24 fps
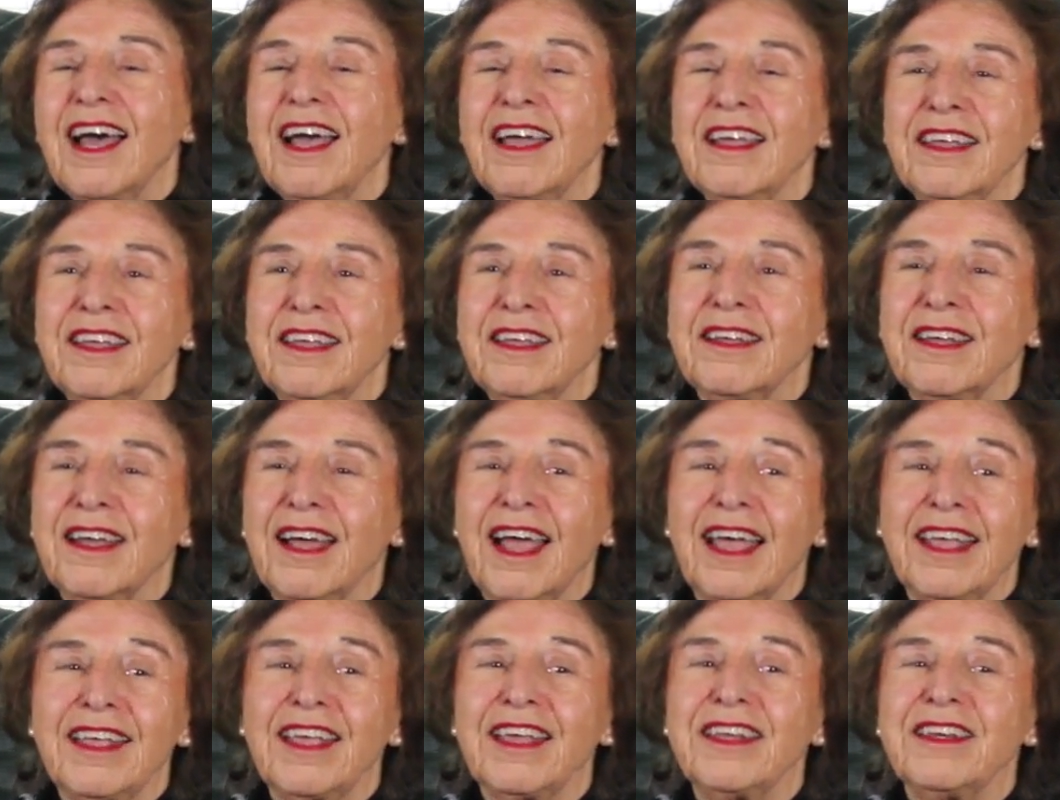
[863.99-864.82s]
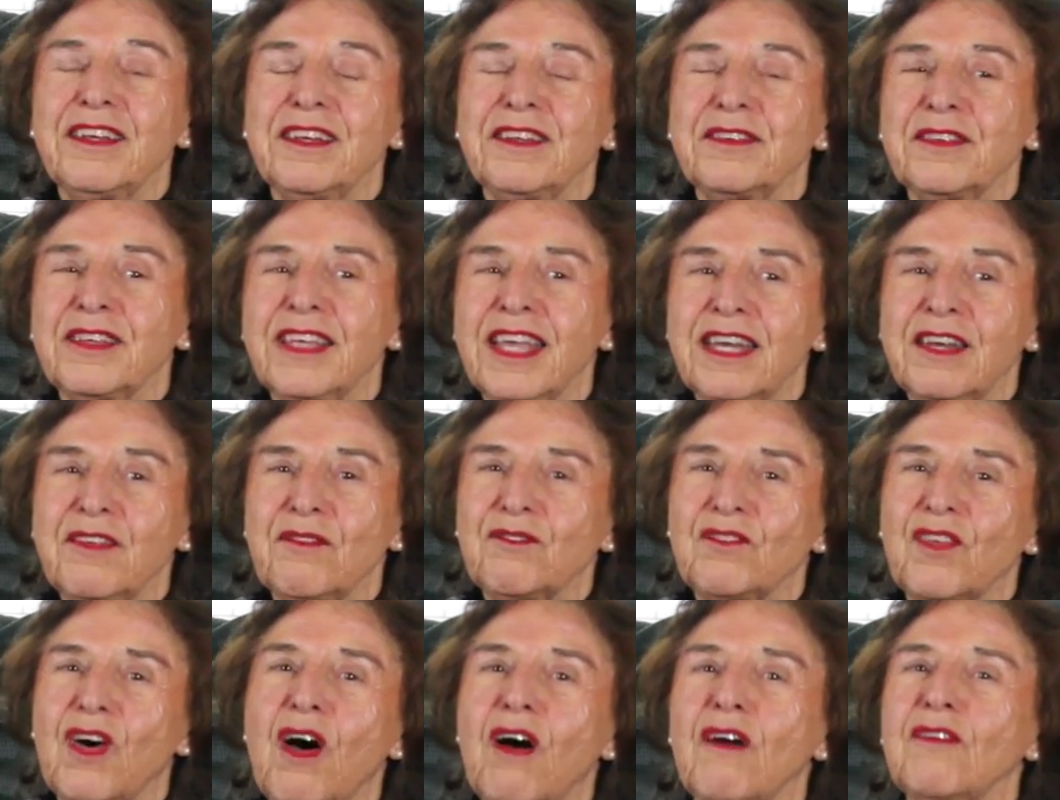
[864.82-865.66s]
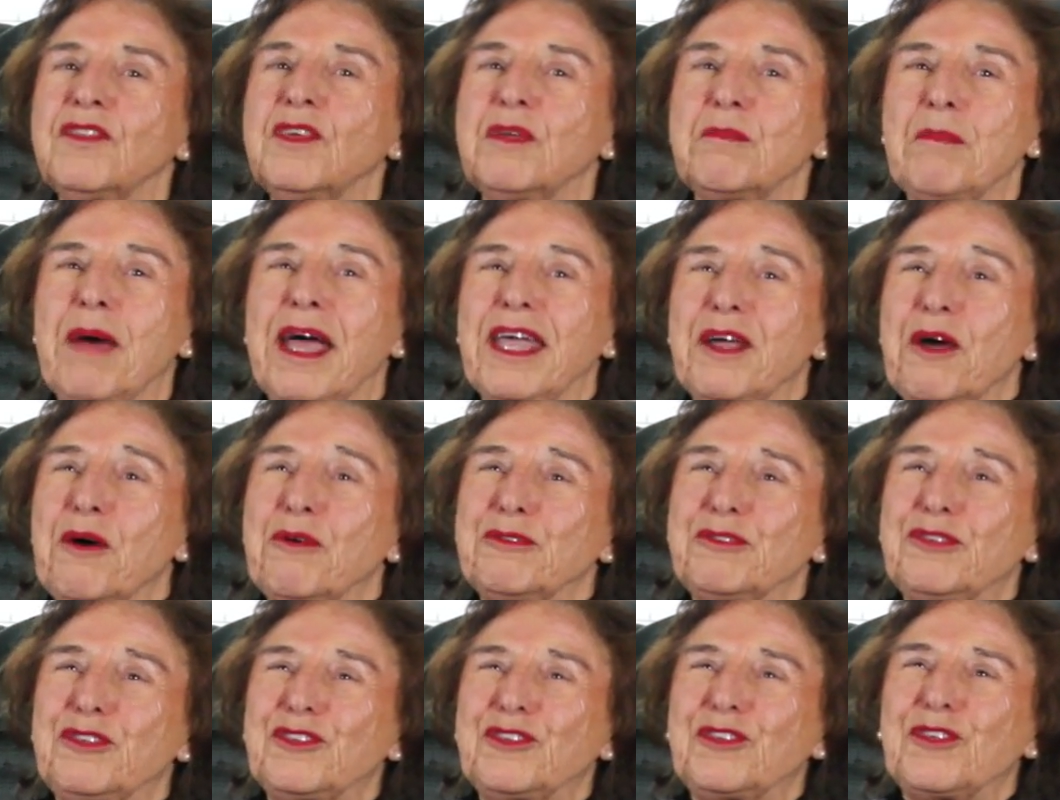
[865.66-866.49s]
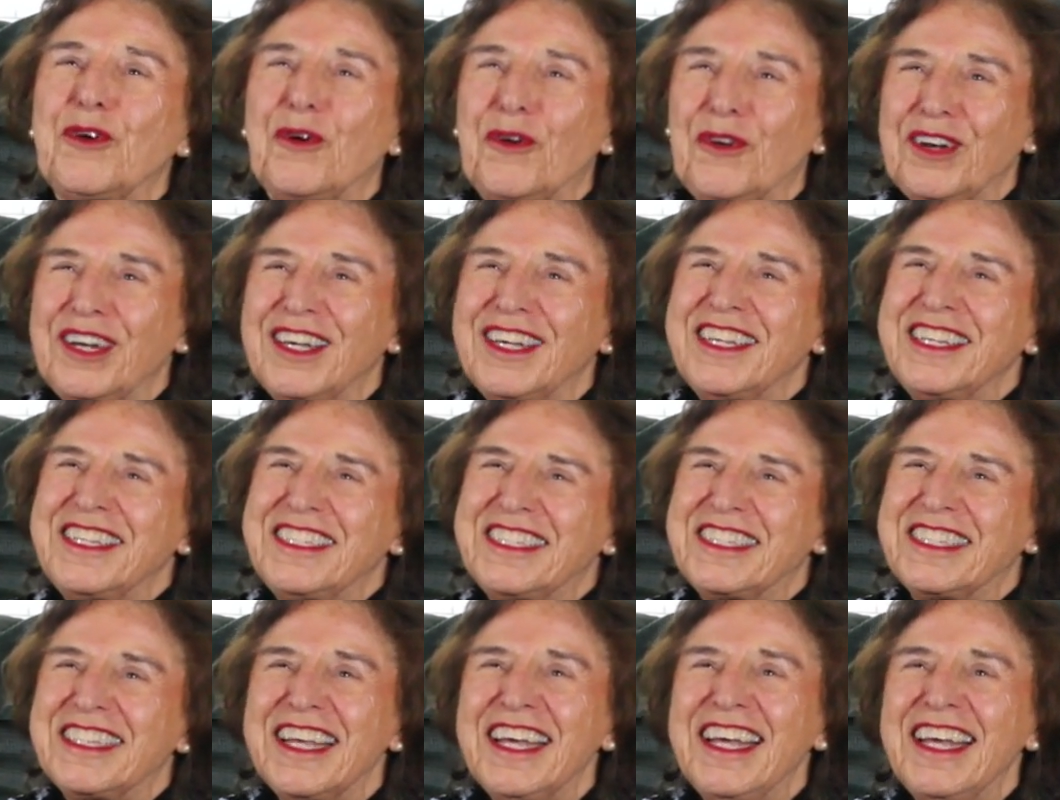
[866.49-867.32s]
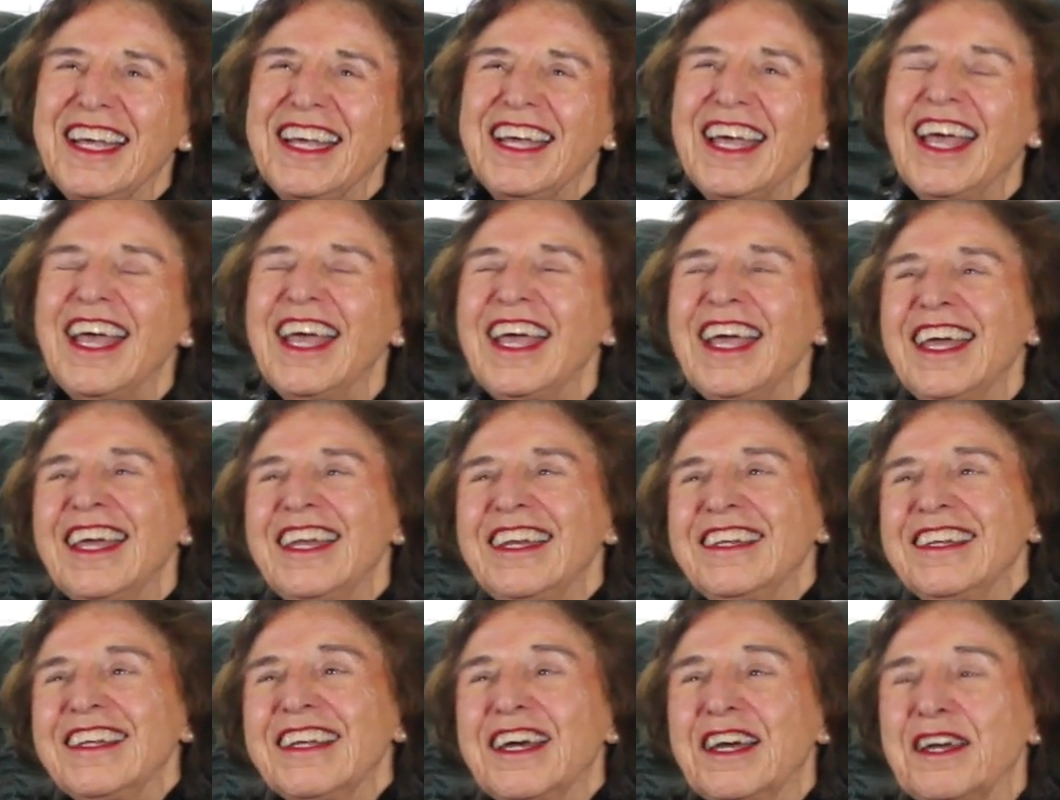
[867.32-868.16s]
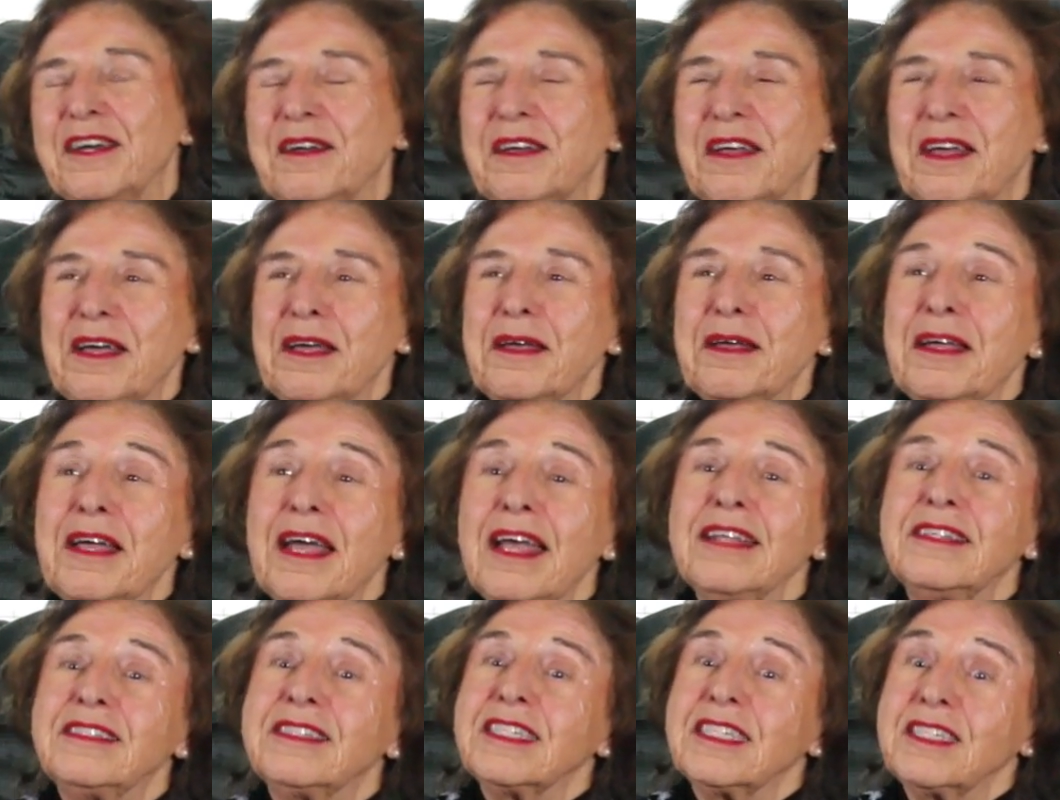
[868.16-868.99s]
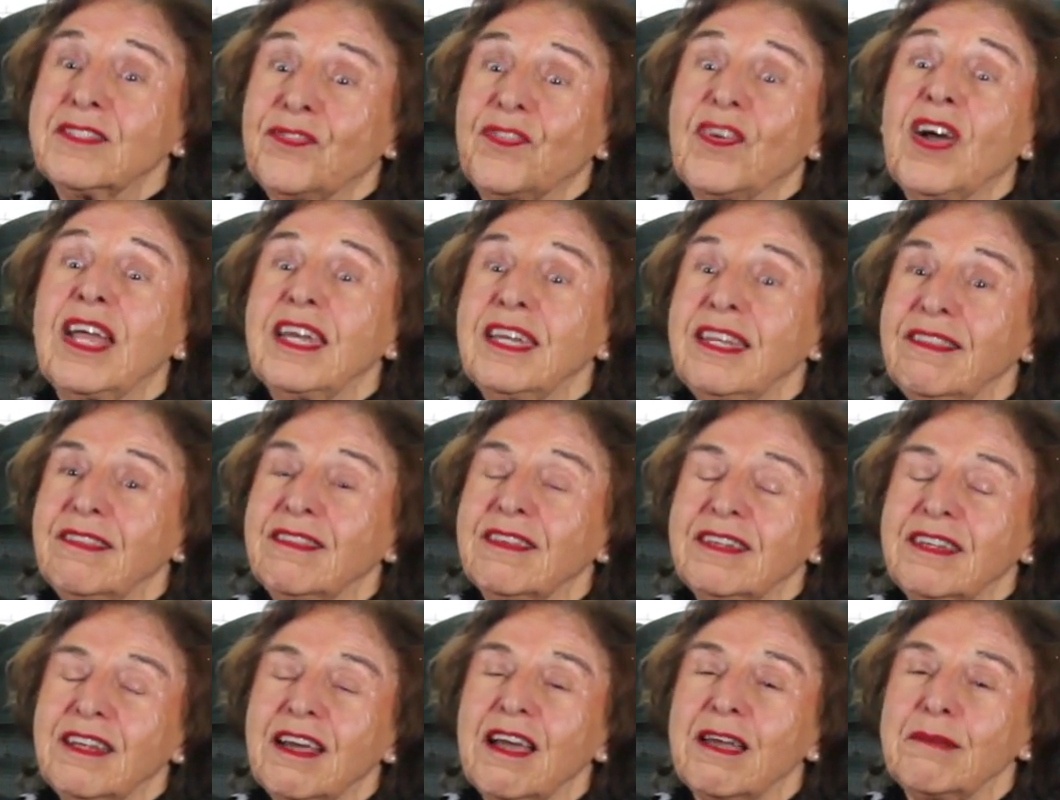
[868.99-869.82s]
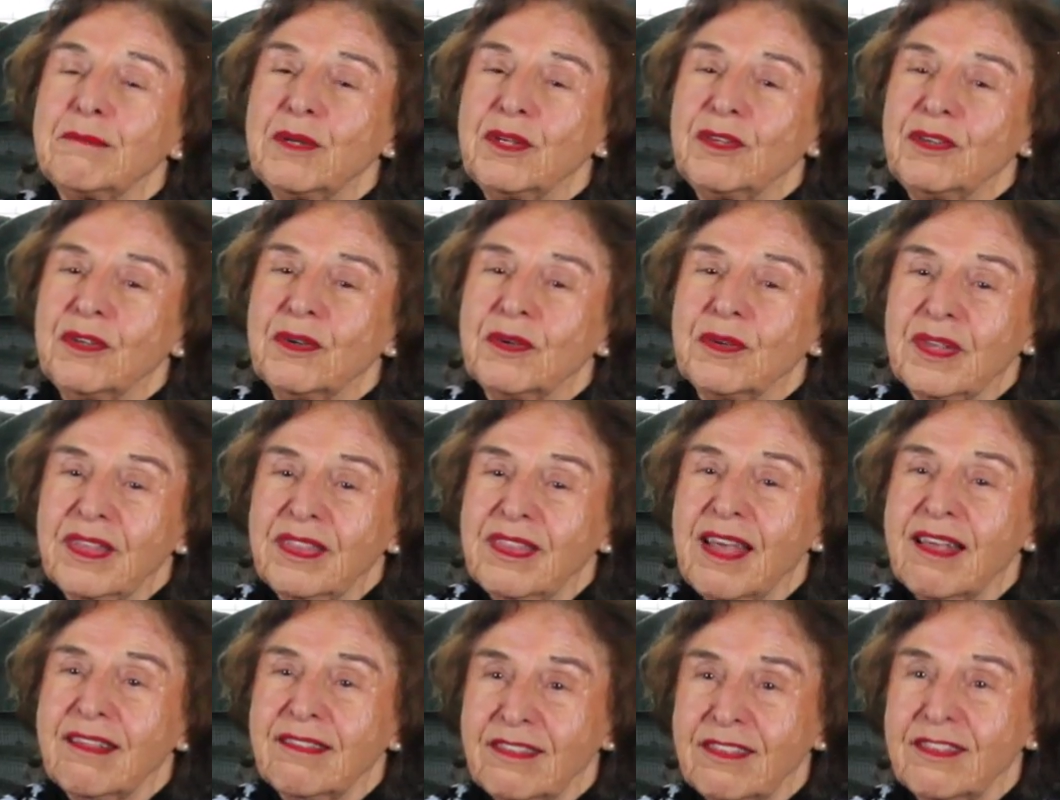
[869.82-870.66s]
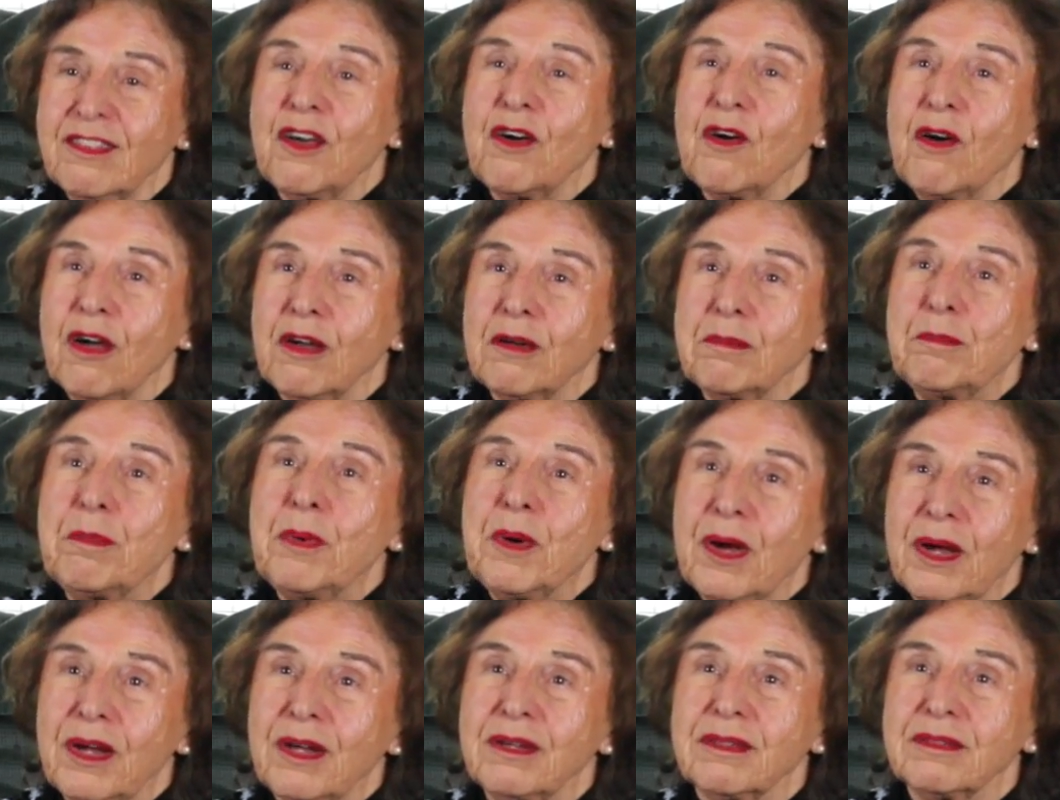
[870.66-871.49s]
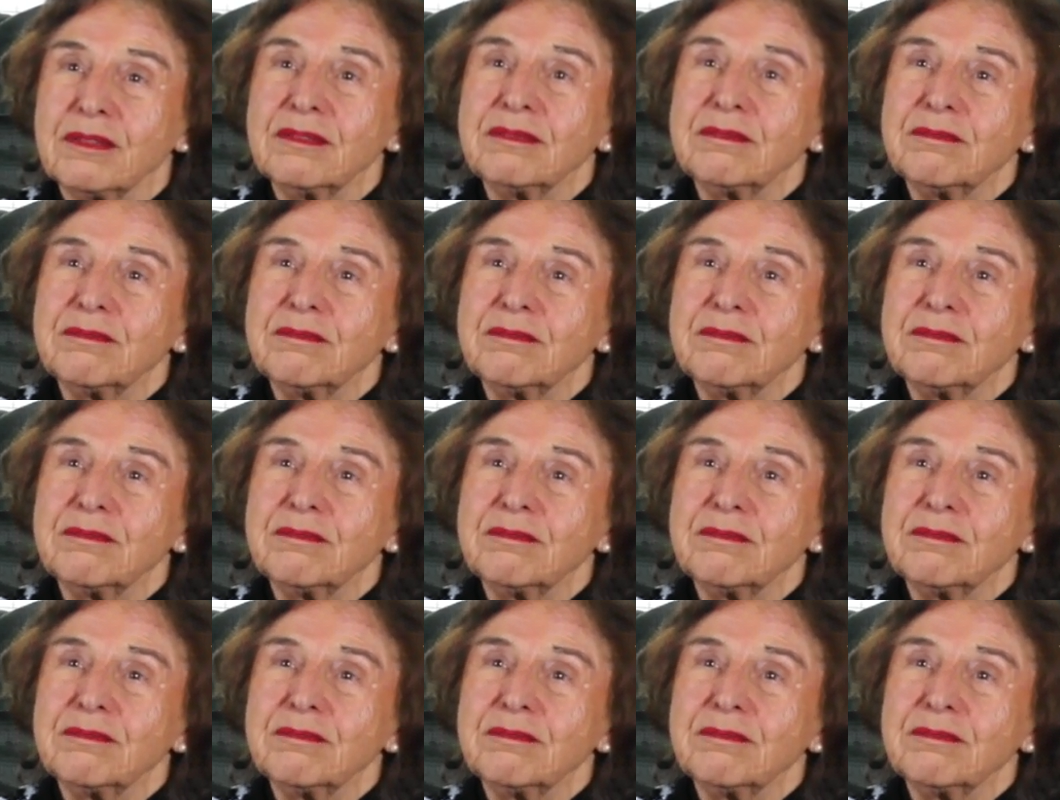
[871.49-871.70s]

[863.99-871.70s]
I, I can get involved in my own stories and uh, just finding the time to do it, that's the hard part.